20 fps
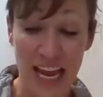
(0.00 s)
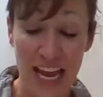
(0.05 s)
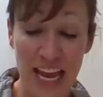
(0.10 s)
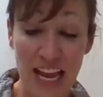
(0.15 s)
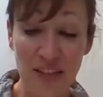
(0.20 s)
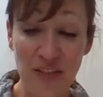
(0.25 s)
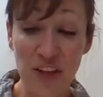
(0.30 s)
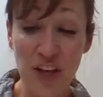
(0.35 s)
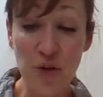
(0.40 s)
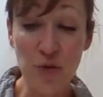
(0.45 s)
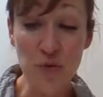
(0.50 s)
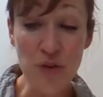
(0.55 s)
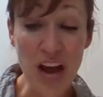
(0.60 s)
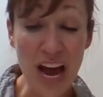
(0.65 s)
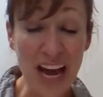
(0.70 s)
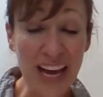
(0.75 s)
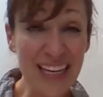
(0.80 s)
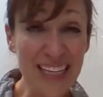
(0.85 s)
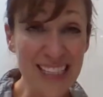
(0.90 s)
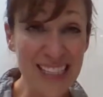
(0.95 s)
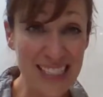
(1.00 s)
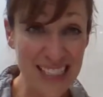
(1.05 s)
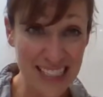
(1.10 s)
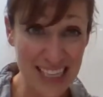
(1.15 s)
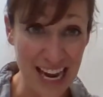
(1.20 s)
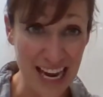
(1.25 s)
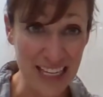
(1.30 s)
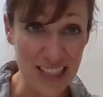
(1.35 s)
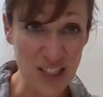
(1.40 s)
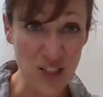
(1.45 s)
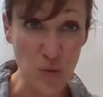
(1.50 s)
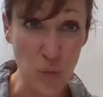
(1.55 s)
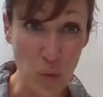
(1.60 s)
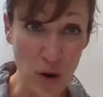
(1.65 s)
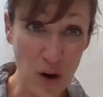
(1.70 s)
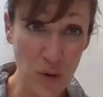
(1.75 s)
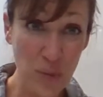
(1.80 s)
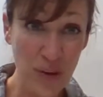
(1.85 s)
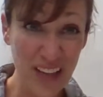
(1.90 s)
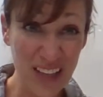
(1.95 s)
In the United States,
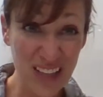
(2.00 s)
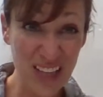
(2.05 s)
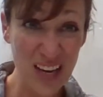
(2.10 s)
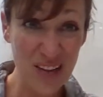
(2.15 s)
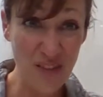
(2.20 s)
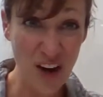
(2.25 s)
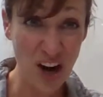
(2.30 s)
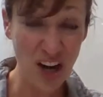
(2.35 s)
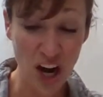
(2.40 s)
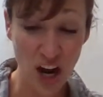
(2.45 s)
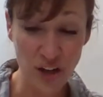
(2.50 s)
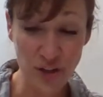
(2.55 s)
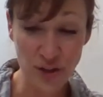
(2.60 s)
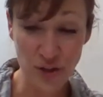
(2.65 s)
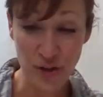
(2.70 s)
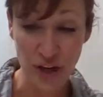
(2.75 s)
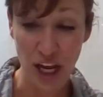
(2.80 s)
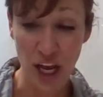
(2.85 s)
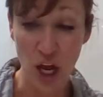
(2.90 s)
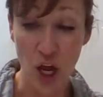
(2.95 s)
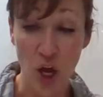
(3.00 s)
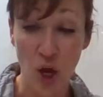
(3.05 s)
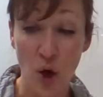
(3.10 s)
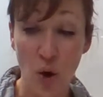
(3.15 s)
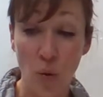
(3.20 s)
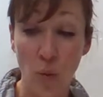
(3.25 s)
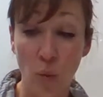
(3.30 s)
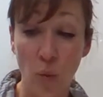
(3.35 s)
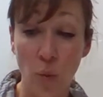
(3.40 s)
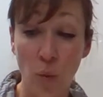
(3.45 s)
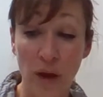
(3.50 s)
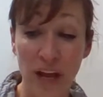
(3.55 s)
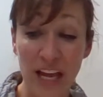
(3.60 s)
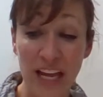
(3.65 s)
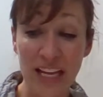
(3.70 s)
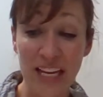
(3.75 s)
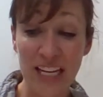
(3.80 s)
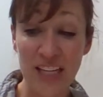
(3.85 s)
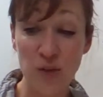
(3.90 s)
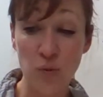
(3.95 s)
where we live, our country,
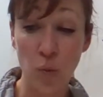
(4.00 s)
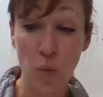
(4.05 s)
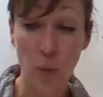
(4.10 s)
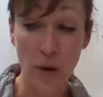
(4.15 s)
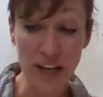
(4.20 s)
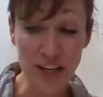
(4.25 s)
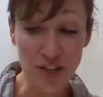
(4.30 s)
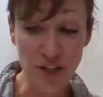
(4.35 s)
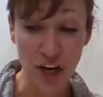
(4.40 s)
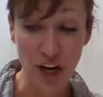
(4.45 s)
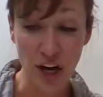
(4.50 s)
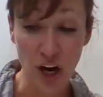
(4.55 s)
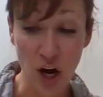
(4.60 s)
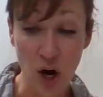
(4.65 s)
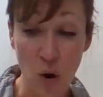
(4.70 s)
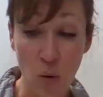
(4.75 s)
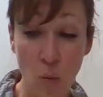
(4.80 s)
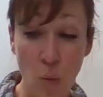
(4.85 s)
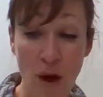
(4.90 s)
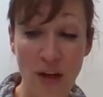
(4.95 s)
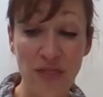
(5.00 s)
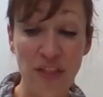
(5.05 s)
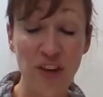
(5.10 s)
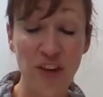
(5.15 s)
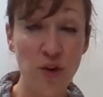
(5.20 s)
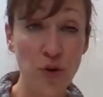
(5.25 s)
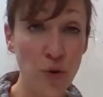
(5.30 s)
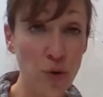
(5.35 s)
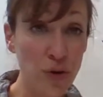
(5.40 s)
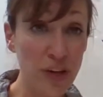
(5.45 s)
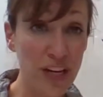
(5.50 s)
it is winter when the new